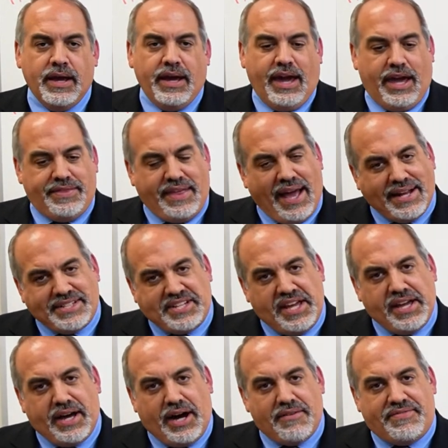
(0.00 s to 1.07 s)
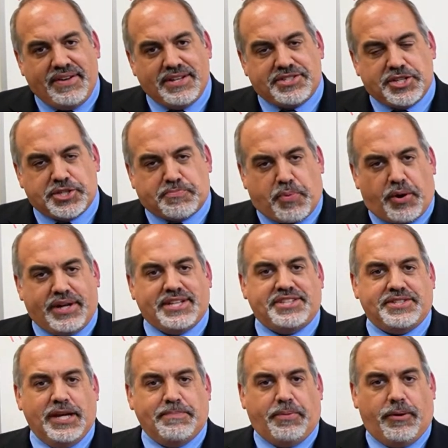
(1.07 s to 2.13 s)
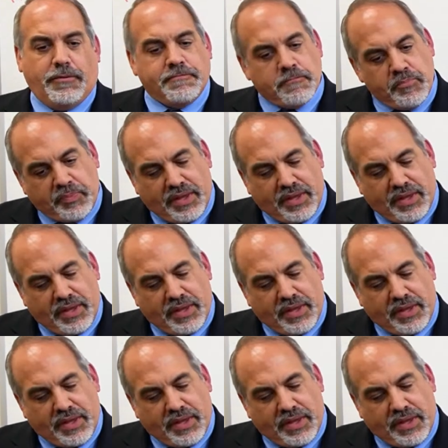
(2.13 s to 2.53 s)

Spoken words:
And the idea of this is pretty simple.